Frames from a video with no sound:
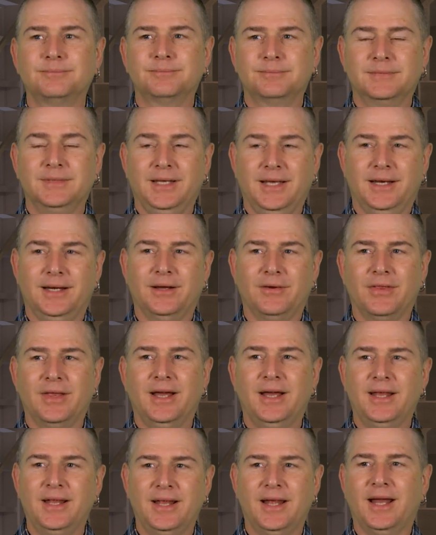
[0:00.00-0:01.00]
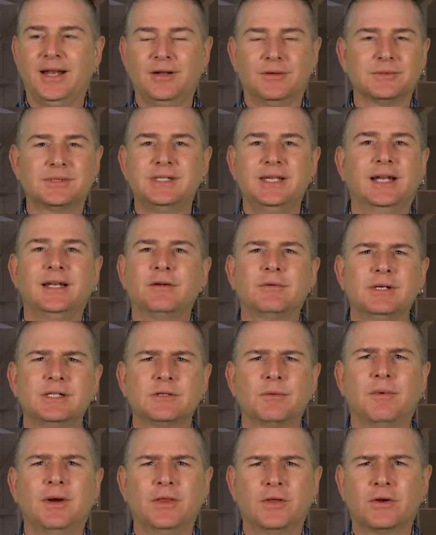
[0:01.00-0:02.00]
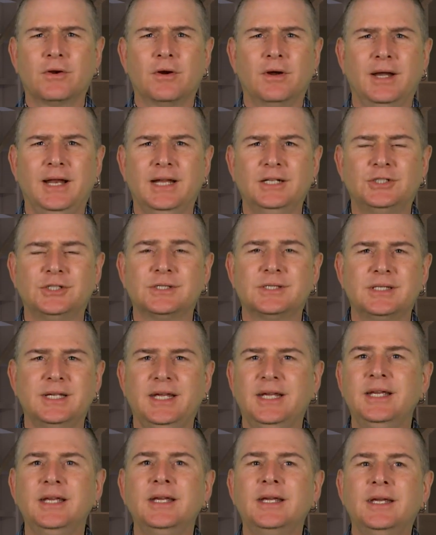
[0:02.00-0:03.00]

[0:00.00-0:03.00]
you know, that I don't see any reason why the current agency,